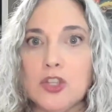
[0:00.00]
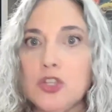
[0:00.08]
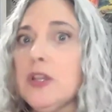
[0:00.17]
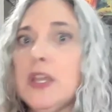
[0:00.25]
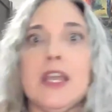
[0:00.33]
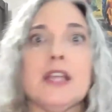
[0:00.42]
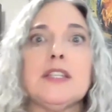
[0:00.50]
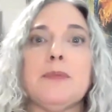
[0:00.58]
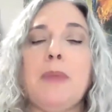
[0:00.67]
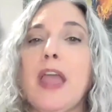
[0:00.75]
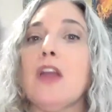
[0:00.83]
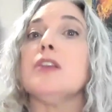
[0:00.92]
You can get to
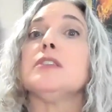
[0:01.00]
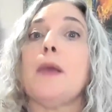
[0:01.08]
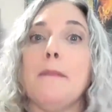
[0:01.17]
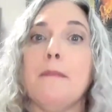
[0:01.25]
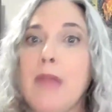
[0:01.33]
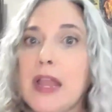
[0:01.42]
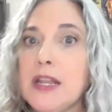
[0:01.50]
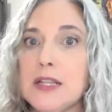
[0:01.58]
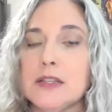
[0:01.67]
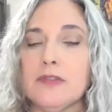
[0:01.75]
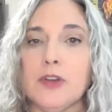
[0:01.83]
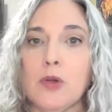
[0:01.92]
Paris many
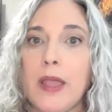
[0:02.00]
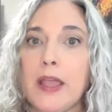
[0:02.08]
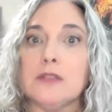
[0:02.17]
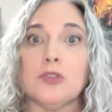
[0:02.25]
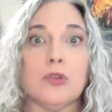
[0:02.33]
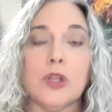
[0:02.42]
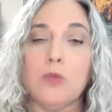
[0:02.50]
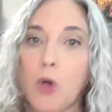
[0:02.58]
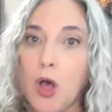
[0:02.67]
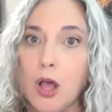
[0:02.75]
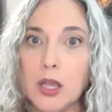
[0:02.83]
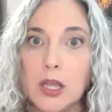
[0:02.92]
different ways. You can
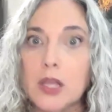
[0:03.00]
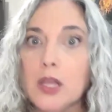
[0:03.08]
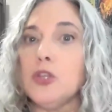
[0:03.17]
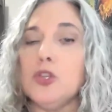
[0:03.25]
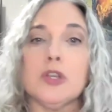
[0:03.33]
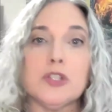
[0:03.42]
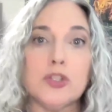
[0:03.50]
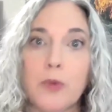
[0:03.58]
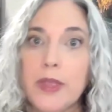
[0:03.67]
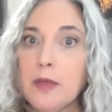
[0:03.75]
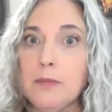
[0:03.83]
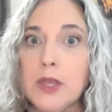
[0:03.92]
walk, you could
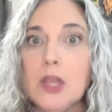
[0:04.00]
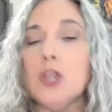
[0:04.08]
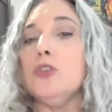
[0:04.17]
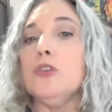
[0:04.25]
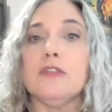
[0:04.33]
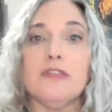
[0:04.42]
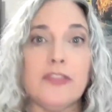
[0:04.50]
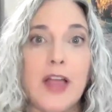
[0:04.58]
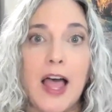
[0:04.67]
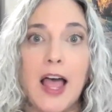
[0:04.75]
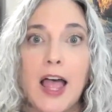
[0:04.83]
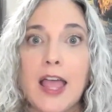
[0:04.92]
swim, you can
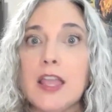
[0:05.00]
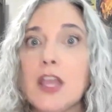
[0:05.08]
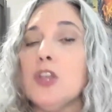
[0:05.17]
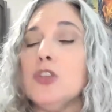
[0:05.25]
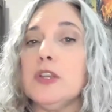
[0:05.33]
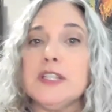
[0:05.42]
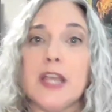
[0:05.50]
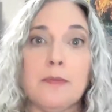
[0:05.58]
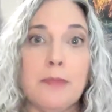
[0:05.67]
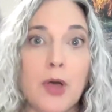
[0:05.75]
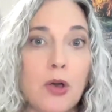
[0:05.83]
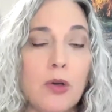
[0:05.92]
fly, you can take a
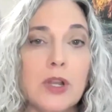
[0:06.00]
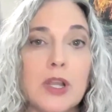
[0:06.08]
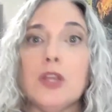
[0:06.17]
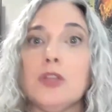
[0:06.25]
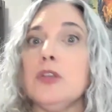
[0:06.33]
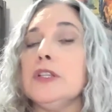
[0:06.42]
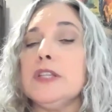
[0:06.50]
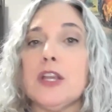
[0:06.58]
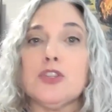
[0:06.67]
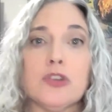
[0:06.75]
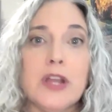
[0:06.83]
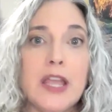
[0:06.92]
boat, you can take a
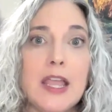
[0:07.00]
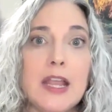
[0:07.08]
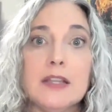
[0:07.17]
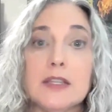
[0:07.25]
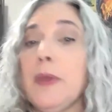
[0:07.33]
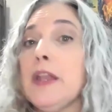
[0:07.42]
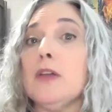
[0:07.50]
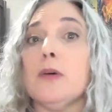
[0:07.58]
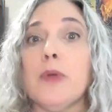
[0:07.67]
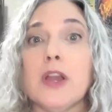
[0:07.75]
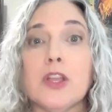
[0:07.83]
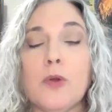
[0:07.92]
train, depending
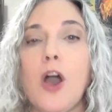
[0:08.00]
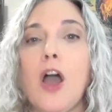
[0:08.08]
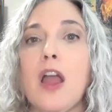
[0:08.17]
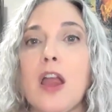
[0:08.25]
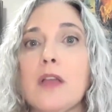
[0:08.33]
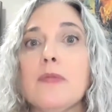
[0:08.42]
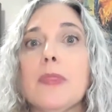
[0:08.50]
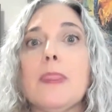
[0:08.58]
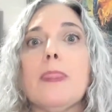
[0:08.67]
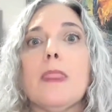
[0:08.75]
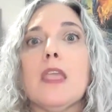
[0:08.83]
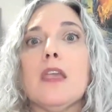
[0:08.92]
on where you are.
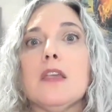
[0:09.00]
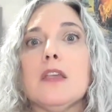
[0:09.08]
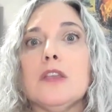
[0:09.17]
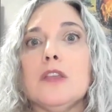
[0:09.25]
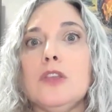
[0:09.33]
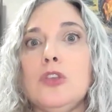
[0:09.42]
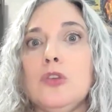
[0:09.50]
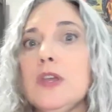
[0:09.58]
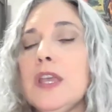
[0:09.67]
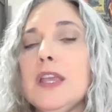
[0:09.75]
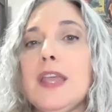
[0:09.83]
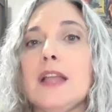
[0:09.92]
You
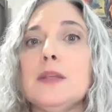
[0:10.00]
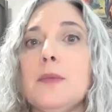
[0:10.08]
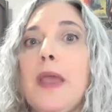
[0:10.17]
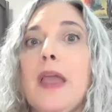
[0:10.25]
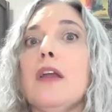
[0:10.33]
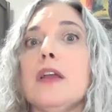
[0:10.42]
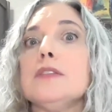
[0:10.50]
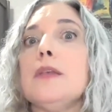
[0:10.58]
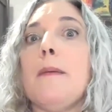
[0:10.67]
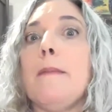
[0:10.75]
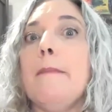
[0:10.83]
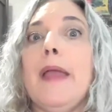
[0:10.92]
can get to Paris
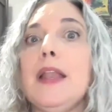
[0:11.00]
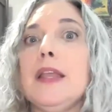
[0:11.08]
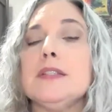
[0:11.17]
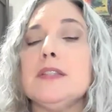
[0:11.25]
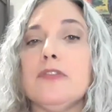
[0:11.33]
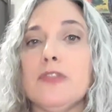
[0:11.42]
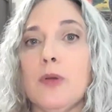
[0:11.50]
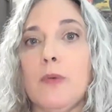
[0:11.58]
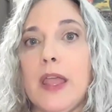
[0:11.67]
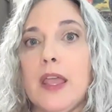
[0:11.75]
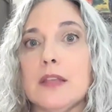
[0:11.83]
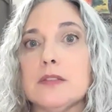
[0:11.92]
many different
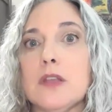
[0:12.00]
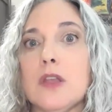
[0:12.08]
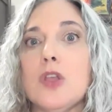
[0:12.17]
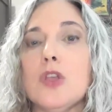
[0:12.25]
ways.